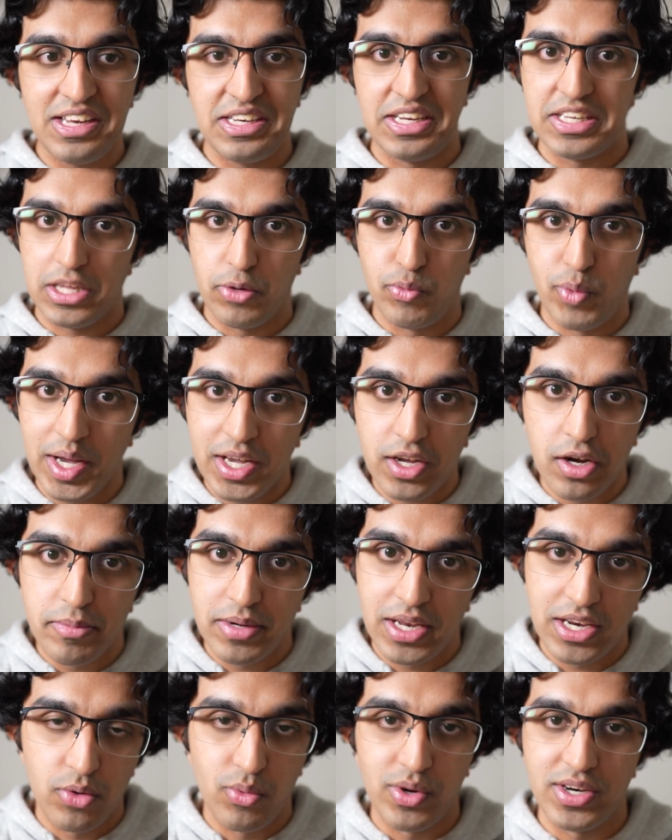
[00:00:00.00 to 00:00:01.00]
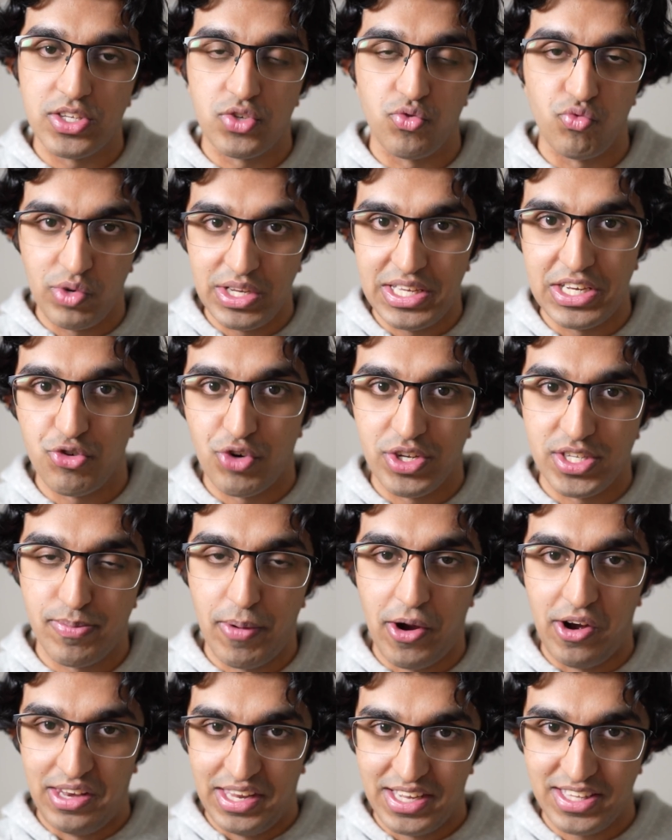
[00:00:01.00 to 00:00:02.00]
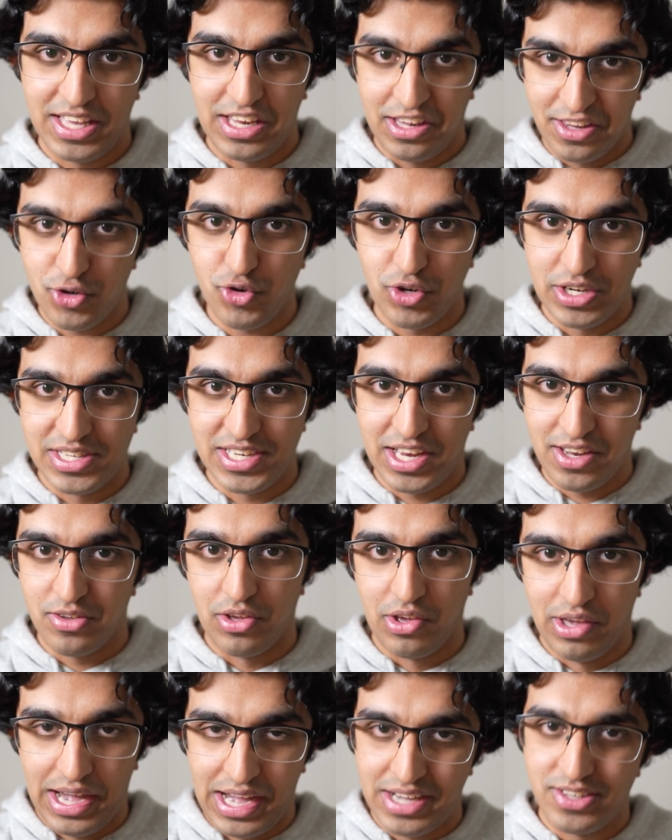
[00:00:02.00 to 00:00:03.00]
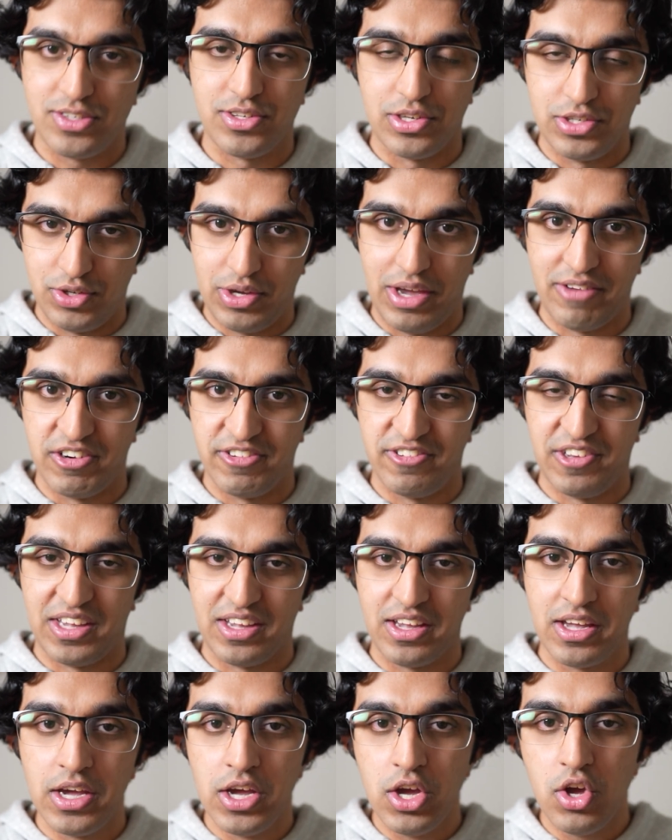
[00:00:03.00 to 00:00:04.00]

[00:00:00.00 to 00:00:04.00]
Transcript: like the Y Combinator one is really transparent. Like they literally tell you how to do everything,